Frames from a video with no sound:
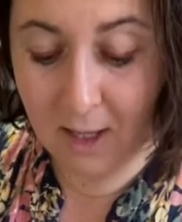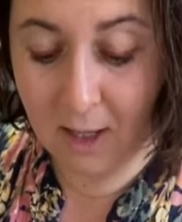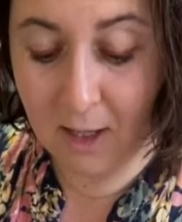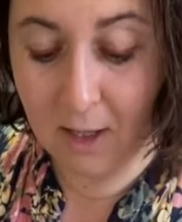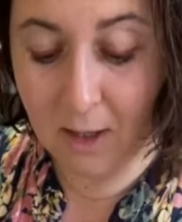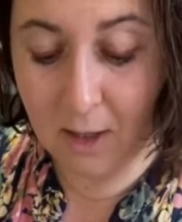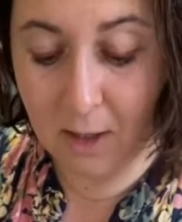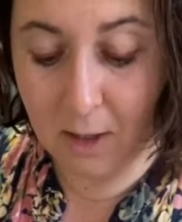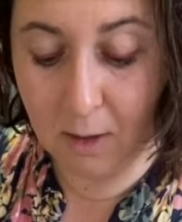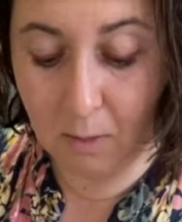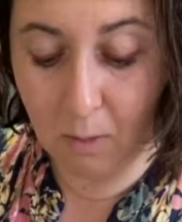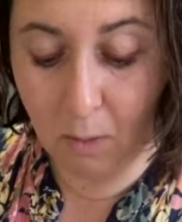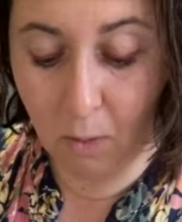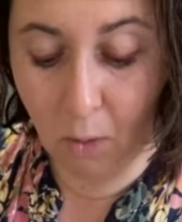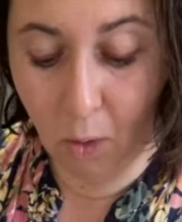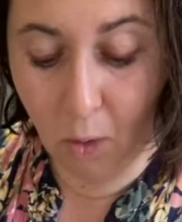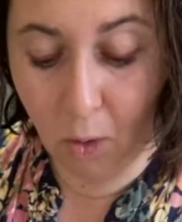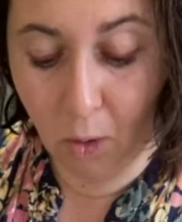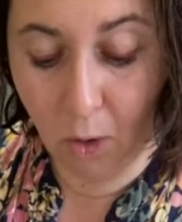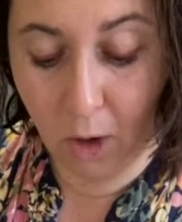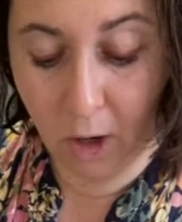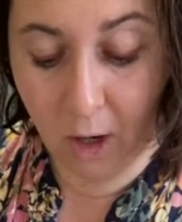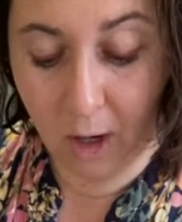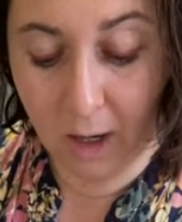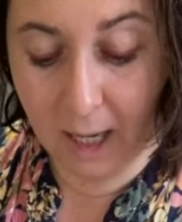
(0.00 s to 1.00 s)
the
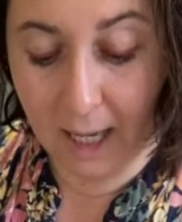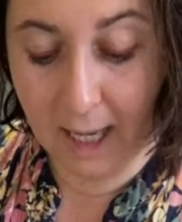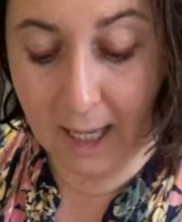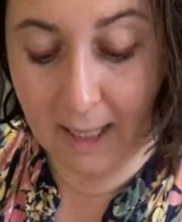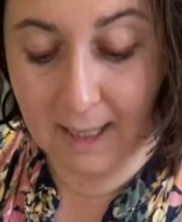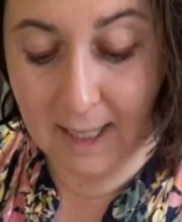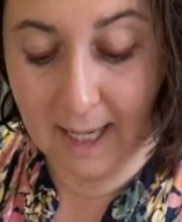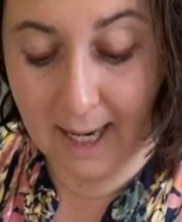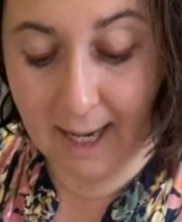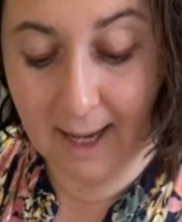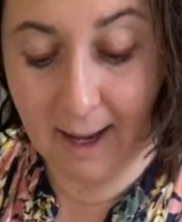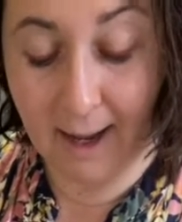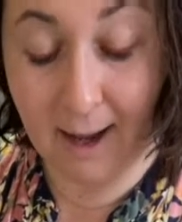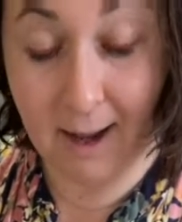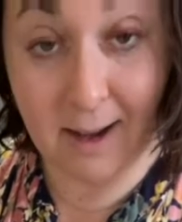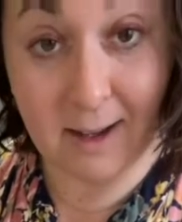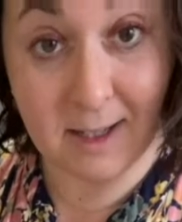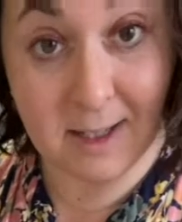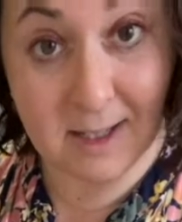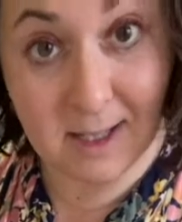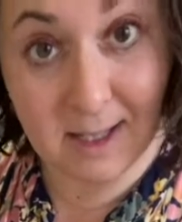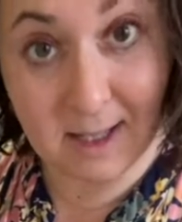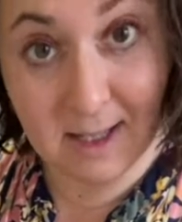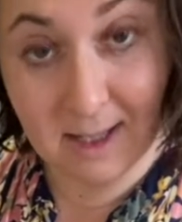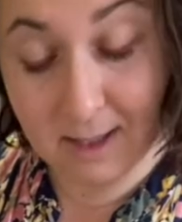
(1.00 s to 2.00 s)
more
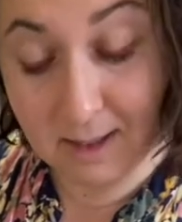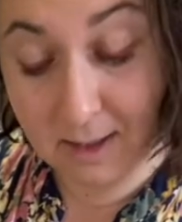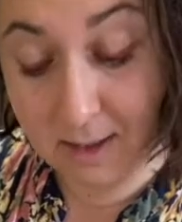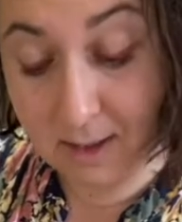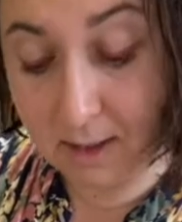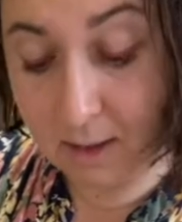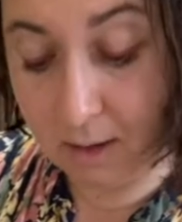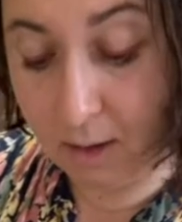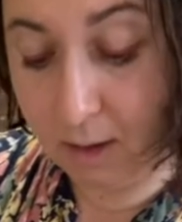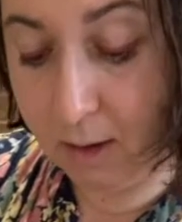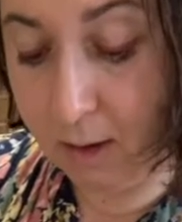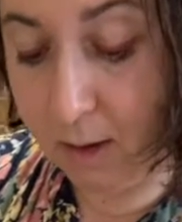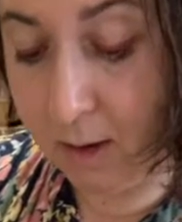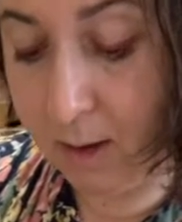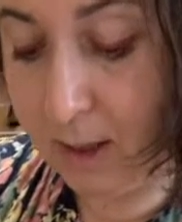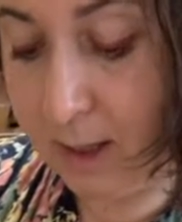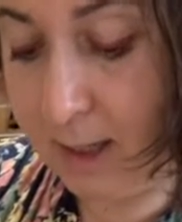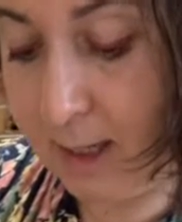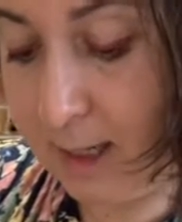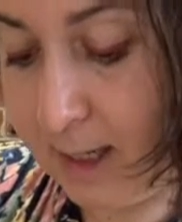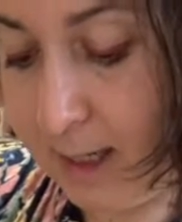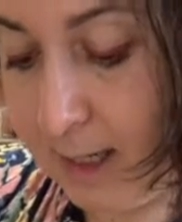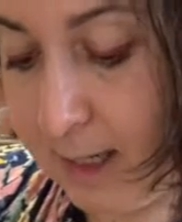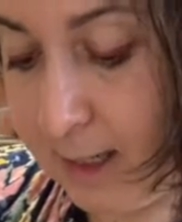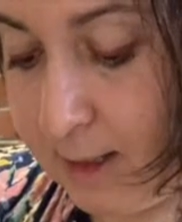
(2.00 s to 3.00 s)
antioxidants are
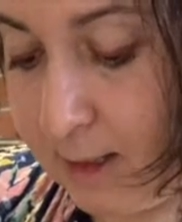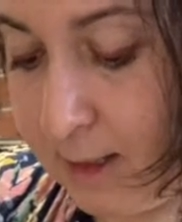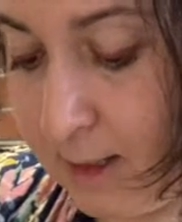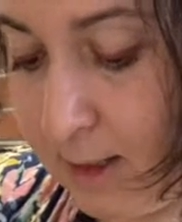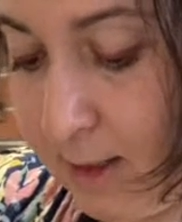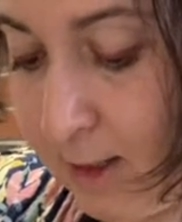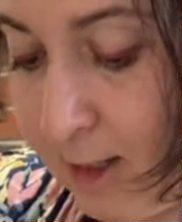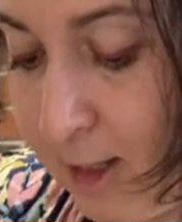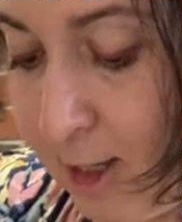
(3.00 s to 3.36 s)
in it.